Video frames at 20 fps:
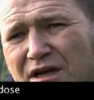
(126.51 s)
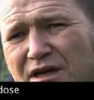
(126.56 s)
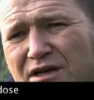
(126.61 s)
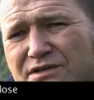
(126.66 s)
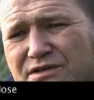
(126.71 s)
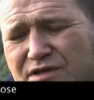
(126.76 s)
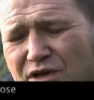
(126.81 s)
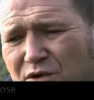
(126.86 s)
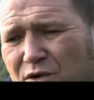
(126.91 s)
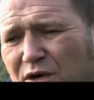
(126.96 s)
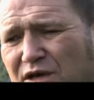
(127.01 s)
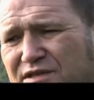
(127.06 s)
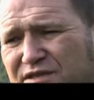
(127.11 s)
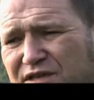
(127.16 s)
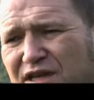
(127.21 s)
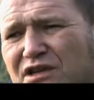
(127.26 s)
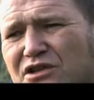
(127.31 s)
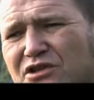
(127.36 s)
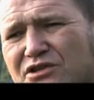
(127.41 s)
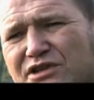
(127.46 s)
So a
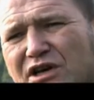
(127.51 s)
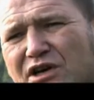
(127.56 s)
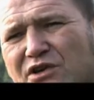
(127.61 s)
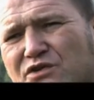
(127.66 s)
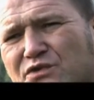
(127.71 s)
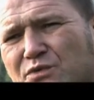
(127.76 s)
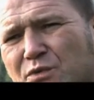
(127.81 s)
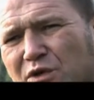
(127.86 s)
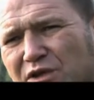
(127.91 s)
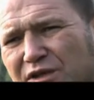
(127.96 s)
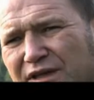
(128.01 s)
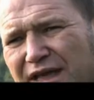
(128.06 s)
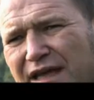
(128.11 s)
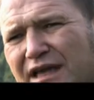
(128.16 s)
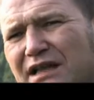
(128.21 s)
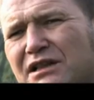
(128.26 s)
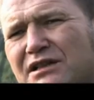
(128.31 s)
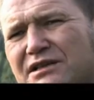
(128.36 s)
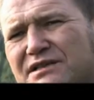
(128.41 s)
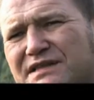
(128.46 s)
single dose will
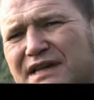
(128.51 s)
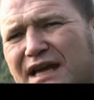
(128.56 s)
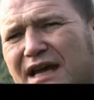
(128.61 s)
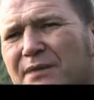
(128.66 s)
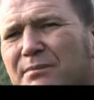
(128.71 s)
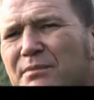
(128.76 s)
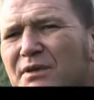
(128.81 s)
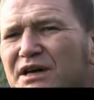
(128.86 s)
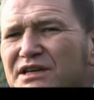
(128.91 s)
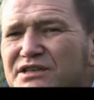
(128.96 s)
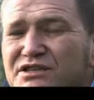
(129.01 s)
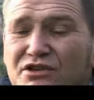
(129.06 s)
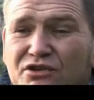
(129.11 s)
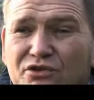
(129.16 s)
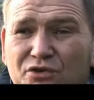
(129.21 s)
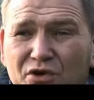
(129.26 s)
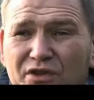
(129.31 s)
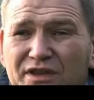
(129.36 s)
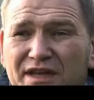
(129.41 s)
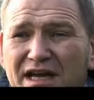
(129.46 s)
kill the scab mites that
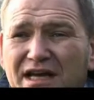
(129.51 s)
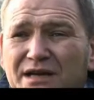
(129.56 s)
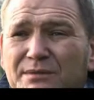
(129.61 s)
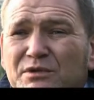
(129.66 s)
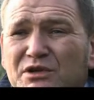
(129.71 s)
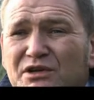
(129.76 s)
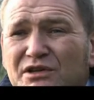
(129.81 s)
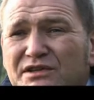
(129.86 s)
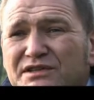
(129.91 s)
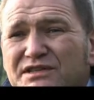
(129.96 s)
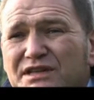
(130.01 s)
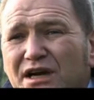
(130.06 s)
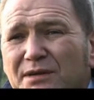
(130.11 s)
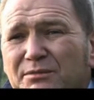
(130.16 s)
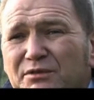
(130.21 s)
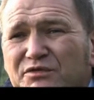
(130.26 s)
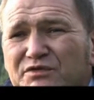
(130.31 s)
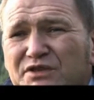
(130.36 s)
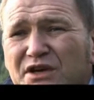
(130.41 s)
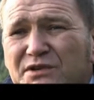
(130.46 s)
are on the animal at the
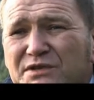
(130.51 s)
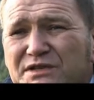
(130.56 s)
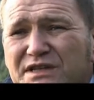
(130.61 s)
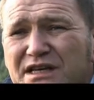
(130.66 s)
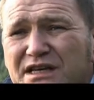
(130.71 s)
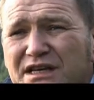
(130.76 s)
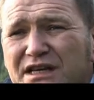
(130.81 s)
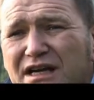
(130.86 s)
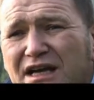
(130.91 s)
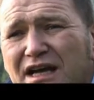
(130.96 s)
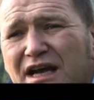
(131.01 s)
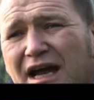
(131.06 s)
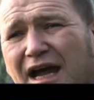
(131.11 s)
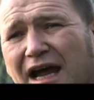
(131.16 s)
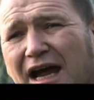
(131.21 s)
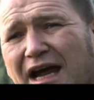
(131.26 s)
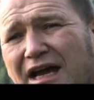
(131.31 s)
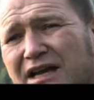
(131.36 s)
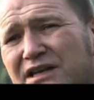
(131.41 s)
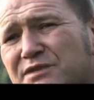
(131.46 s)
time of dosing
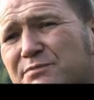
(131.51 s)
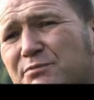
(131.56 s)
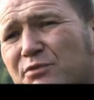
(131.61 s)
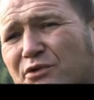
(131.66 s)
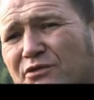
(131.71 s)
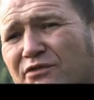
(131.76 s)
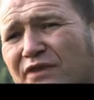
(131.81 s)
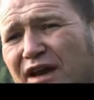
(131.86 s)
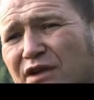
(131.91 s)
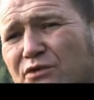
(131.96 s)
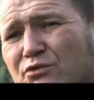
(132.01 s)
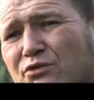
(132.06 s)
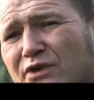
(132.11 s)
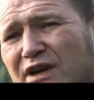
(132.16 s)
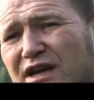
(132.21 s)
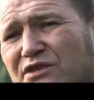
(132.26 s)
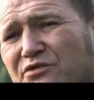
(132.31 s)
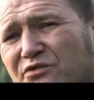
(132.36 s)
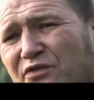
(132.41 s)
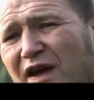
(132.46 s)
and prevent
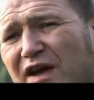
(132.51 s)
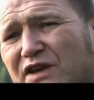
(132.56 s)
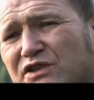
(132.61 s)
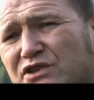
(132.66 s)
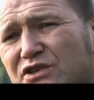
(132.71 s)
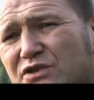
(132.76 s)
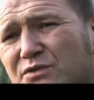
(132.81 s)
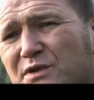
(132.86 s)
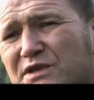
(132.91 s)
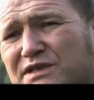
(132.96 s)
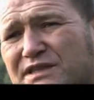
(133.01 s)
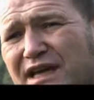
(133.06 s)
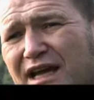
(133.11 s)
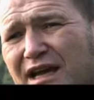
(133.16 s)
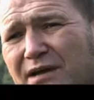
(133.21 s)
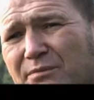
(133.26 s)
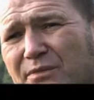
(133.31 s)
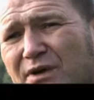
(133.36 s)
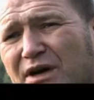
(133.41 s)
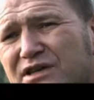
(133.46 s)
reinfection with
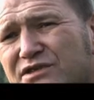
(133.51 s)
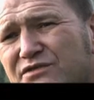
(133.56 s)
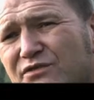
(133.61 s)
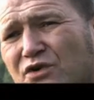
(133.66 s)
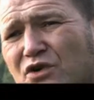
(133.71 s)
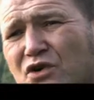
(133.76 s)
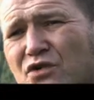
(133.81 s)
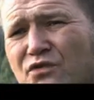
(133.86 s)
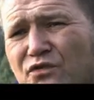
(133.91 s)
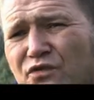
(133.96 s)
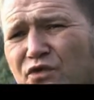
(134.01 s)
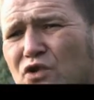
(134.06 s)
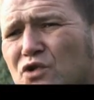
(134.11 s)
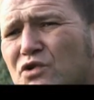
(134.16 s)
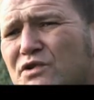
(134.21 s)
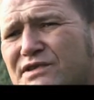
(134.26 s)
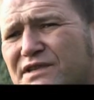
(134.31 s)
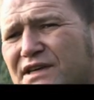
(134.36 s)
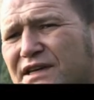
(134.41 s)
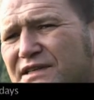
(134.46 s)
scab mites for a
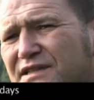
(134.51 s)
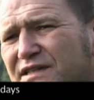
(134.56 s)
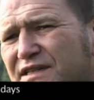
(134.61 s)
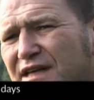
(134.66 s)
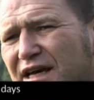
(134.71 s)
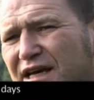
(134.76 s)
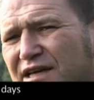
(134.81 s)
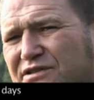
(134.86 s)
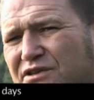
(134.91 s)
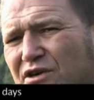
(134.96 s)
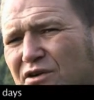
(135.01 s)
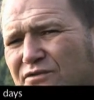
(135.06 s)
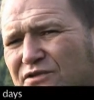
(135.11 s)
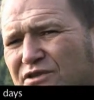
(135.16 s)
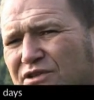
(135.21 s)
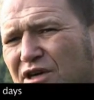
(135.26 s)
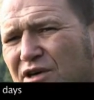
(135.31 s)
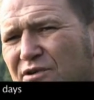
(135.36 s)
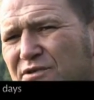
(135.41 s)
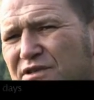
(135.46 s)
full 60 days
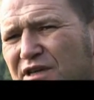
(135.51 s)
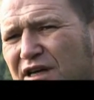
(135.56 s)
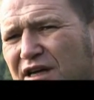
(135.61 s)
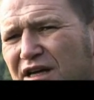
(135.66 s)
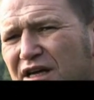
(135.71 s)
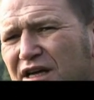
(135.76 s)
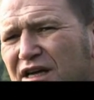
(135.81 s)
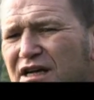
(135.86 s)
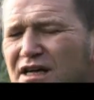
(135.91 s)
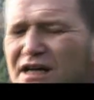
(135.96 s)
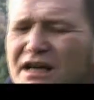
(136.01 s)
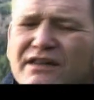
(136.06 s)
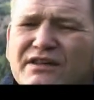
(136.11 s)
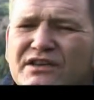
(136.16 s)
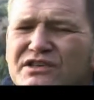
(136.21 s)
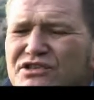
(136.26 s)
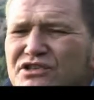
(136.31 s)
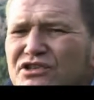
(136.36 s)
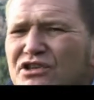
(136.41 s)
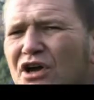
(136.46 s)
after dosing. And
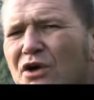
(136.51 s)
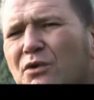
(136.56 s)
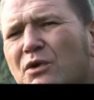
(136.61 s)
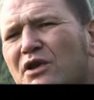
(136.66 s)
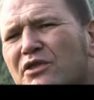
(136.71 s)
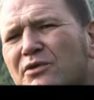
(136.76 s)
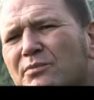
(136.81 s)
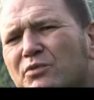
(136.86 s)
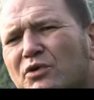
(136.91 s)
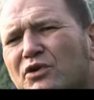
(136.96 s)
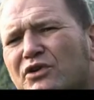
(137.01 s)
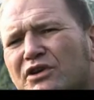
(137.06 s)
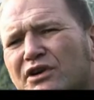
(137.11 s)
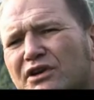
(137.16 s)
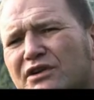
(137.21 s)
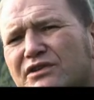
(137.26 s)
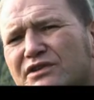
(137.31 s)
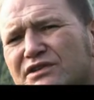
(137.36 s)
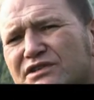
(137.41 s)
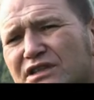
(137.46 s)
there's no other
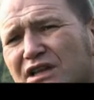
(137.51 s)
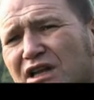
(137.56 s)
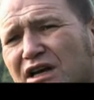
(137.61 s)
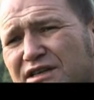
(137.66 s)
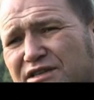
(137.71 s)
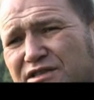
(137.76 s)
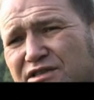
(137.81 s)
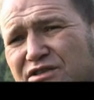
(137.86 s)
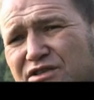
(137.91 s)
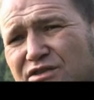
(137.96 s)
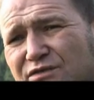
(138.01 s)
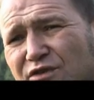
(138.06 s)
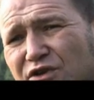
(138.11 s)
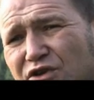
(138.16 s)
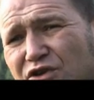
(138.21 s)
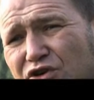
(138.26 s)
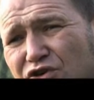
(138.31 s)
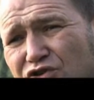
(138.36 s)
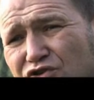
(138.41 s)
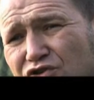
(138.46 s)
product that's licensed for
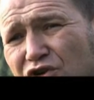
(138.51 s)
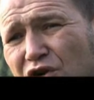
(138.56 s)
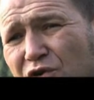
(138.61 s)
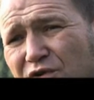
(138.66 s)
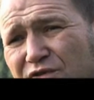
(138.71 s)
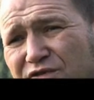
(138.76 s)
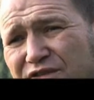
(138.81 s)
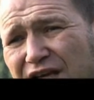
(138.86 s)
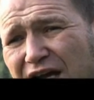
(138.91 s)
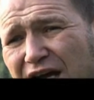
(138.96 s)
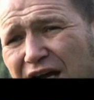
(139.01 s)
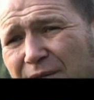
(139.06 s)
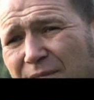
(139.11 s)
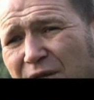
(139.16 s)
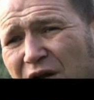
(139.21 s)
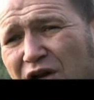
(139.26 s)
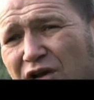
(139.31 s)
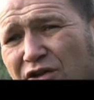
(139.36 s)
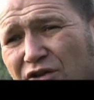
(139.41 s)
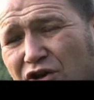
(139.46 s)
the control of scab
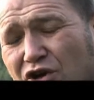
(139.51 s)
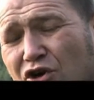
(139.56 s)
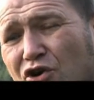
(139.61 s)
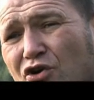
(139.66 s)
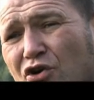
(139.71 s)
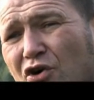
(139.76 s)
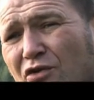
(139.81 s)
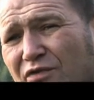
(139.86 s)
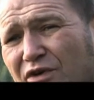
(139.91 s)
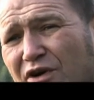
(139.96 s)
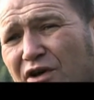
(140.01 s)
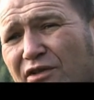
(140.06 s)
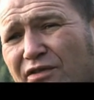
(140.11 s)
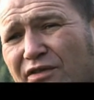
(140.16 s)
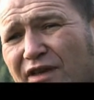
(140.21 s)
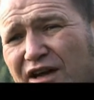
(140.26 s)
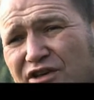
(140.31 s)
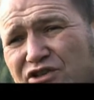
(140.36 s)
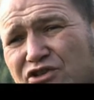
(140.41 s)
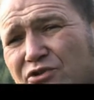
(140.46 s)
that can offer
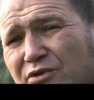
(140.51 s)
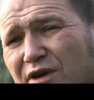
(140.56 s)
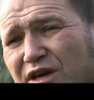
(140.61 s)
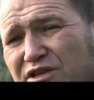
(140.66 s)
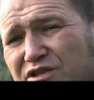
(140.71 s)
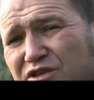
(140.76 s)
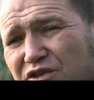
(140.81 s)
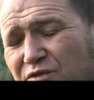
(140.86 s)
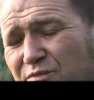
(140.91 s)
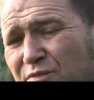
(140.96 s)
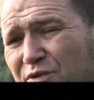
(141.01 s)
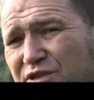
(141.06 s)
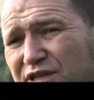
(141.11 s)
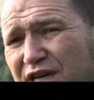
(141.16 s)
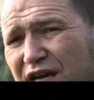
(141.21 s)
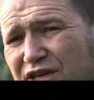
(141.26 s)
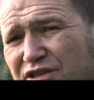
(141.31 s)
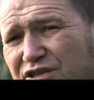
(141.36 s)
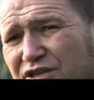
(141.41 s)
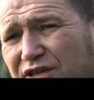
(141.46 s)
that duration of
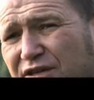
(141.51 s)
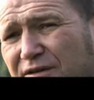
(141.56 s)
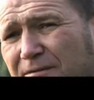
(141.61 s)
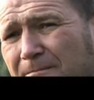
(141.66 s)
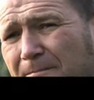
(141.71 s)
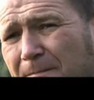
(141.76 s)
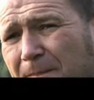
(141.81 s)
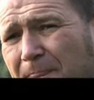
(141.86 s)
protection.